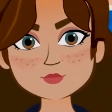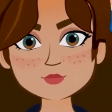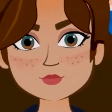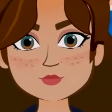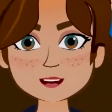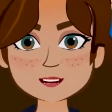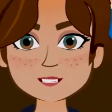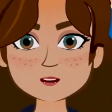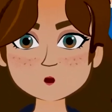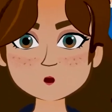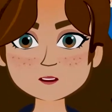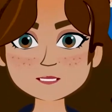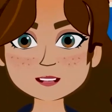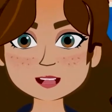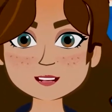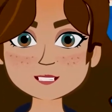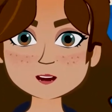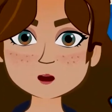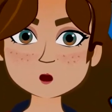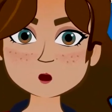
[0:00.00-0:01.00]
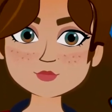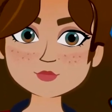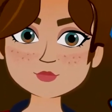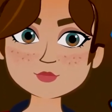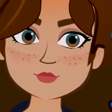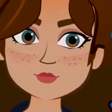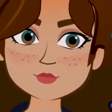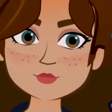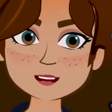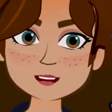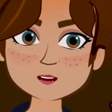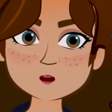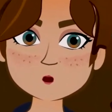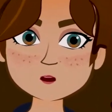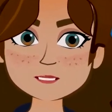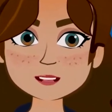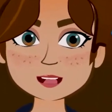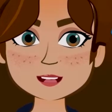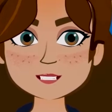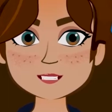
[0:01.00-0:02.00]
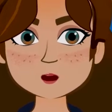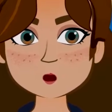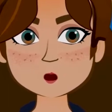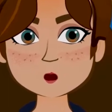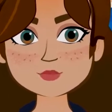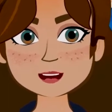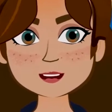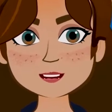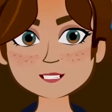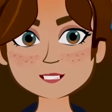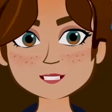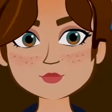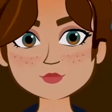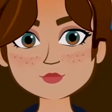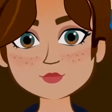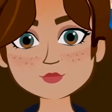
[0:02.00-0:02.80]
This is our money. You don't deserve any of it."